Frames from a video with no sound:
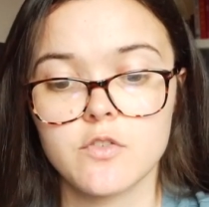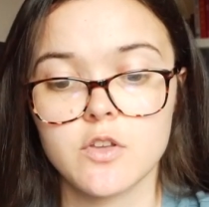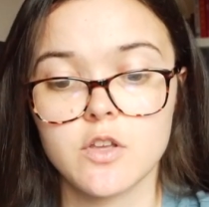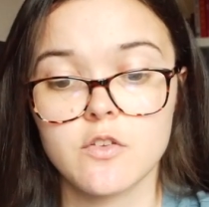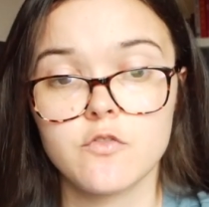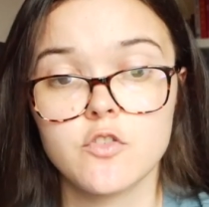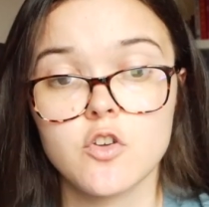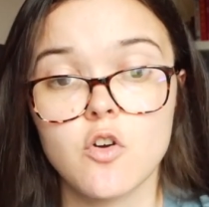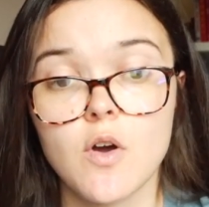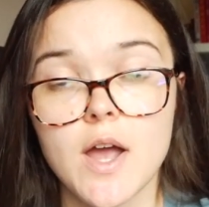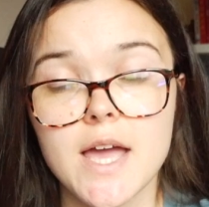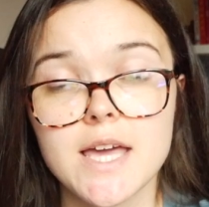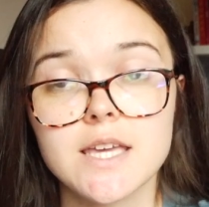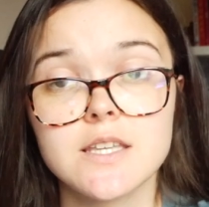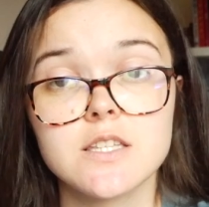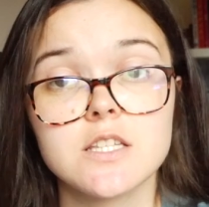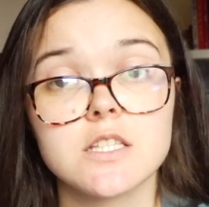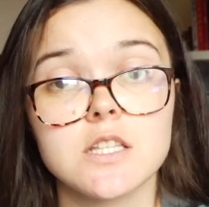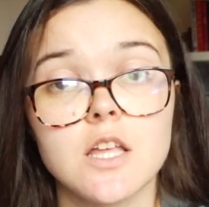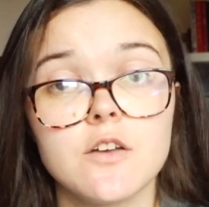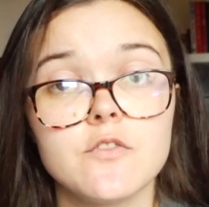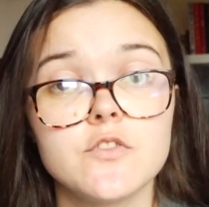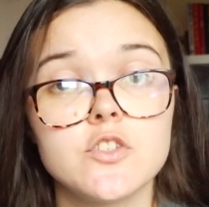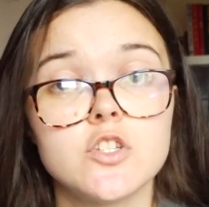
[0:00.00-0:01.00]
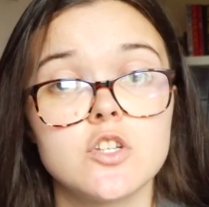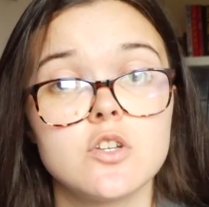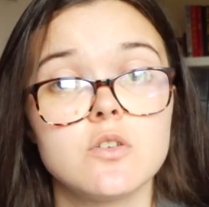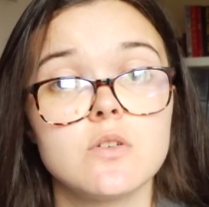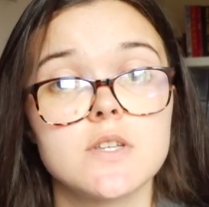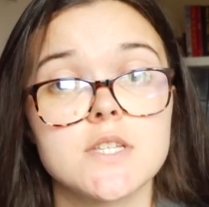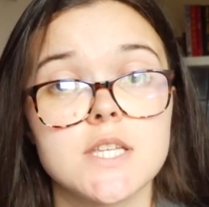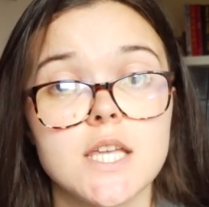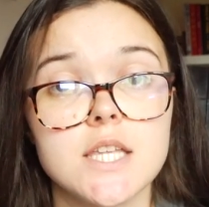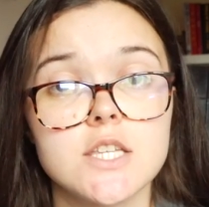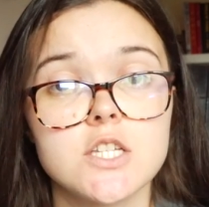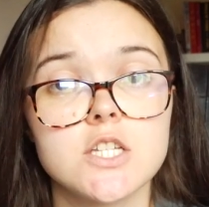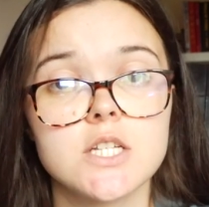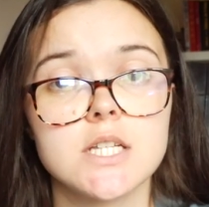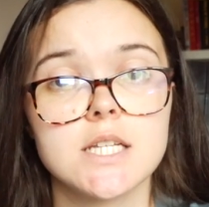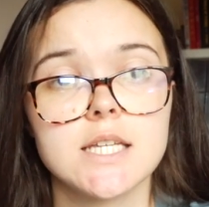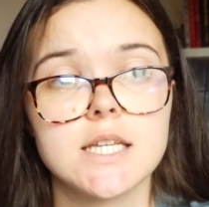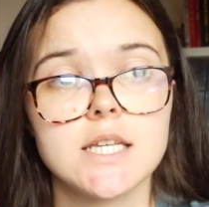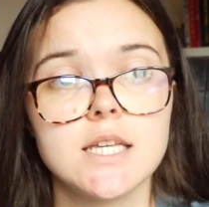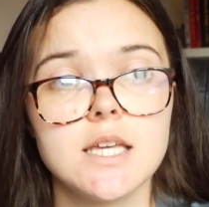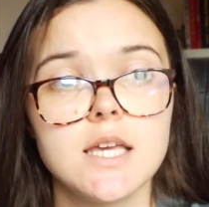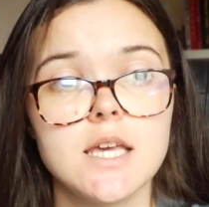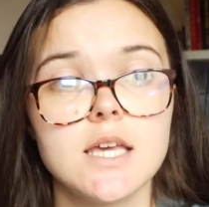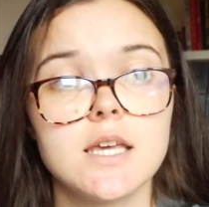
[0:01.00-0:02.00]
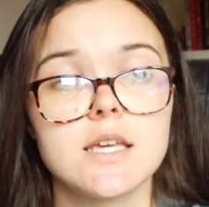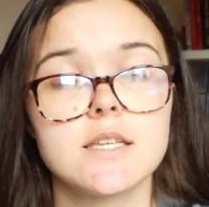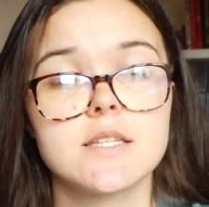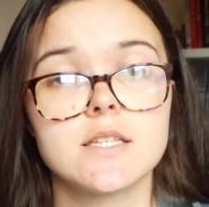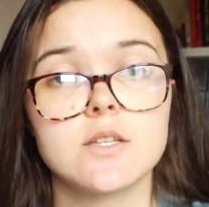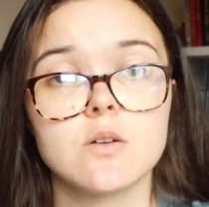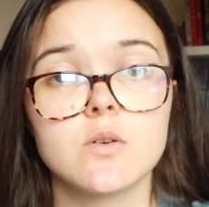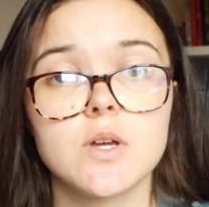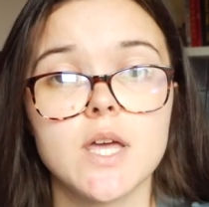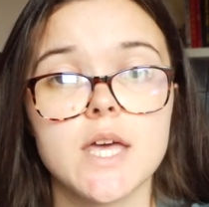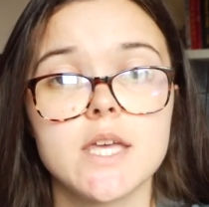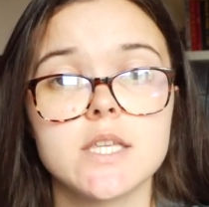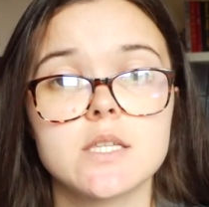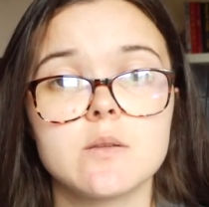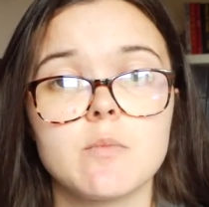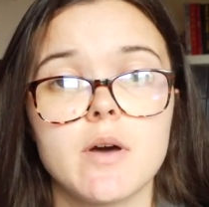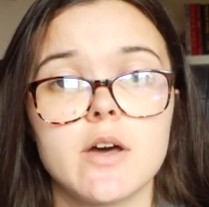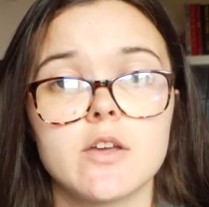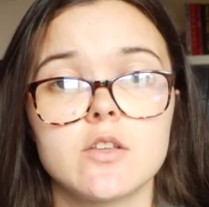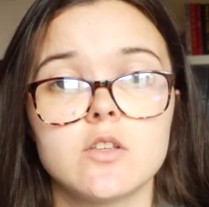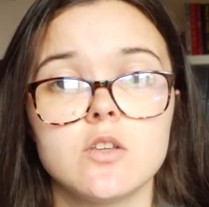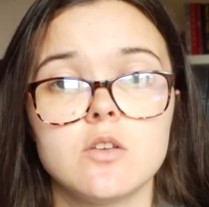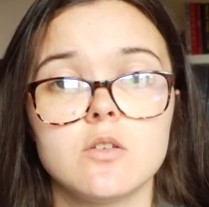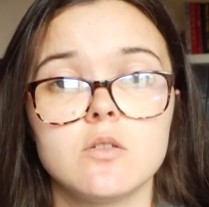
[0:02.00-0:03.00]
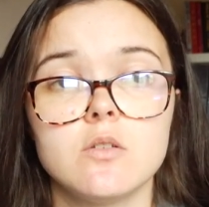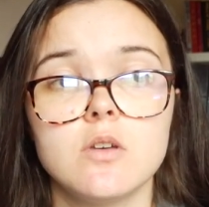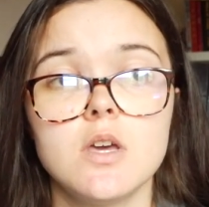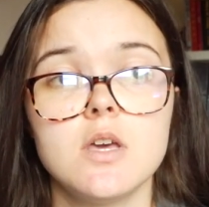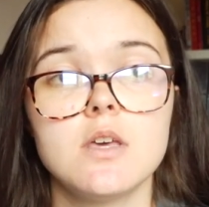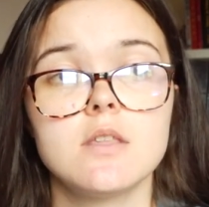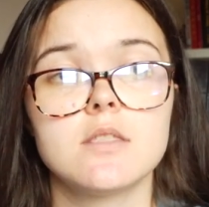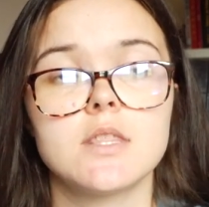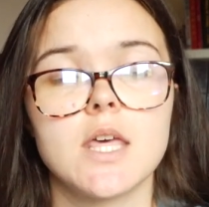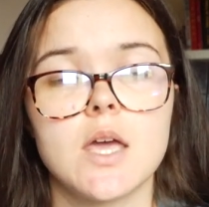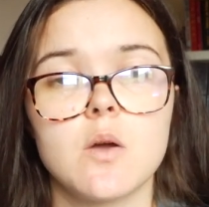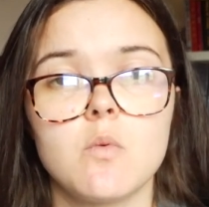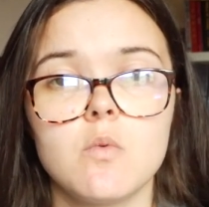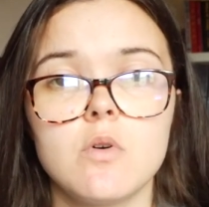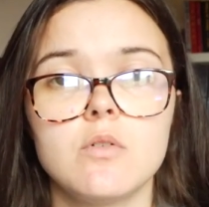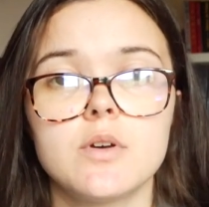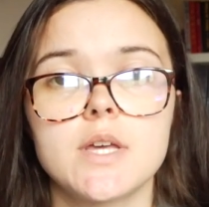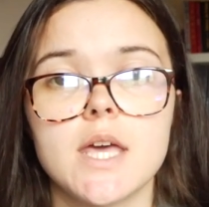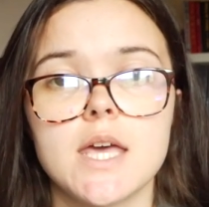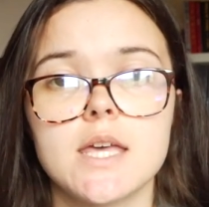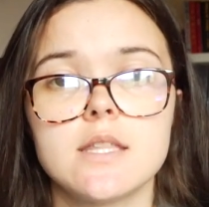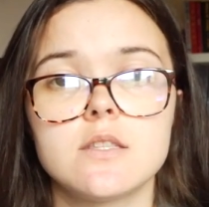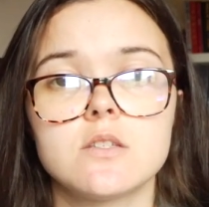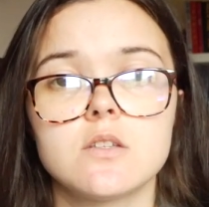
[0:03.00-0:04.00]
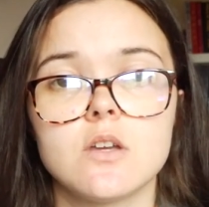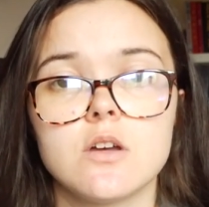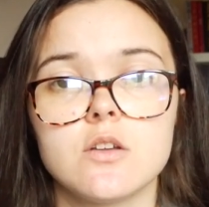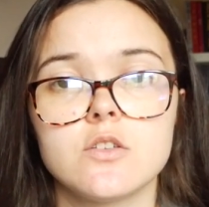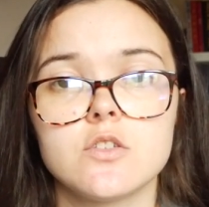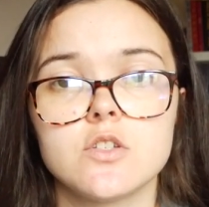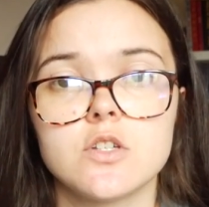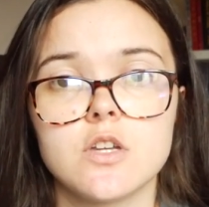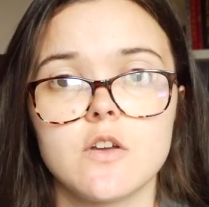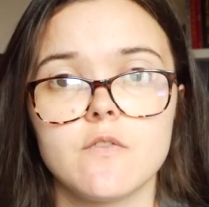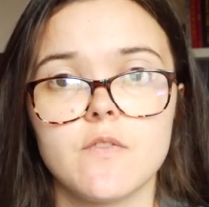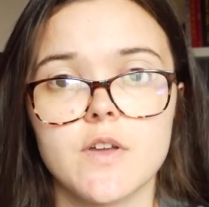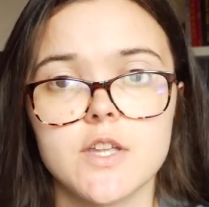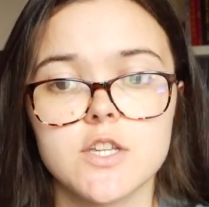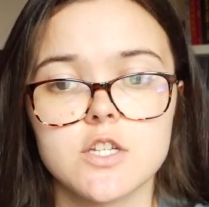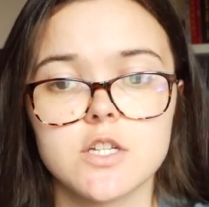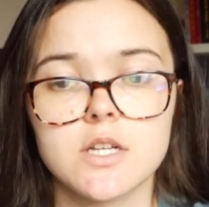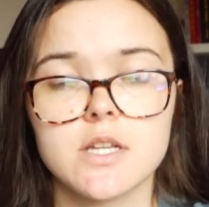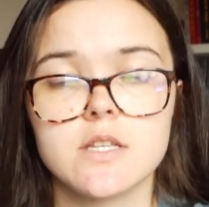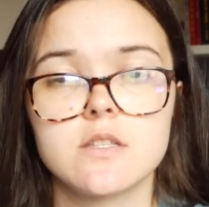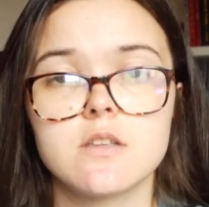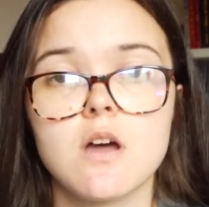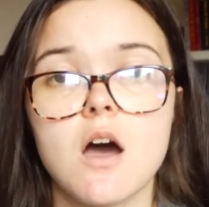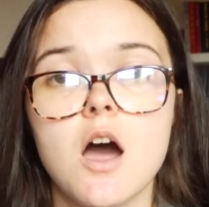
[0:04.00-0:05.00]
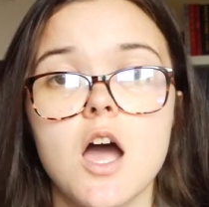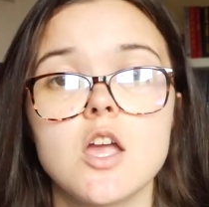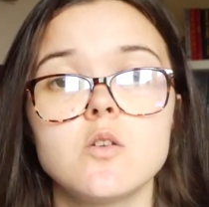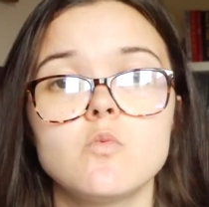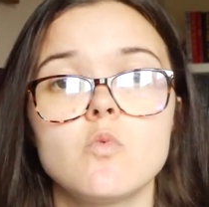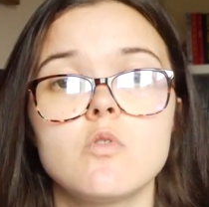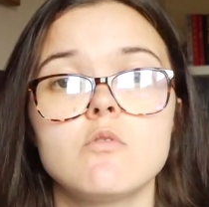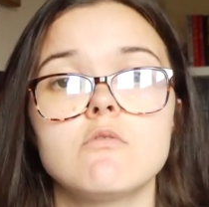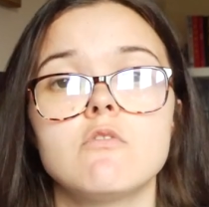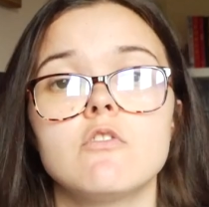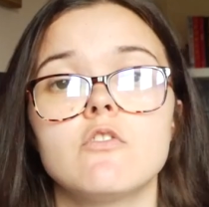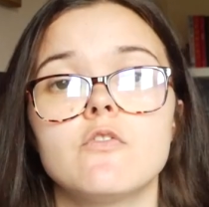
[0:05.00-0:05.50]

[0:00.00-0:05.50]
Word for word: if your ex loves you essentially still cares about you they will get in touch eventually time will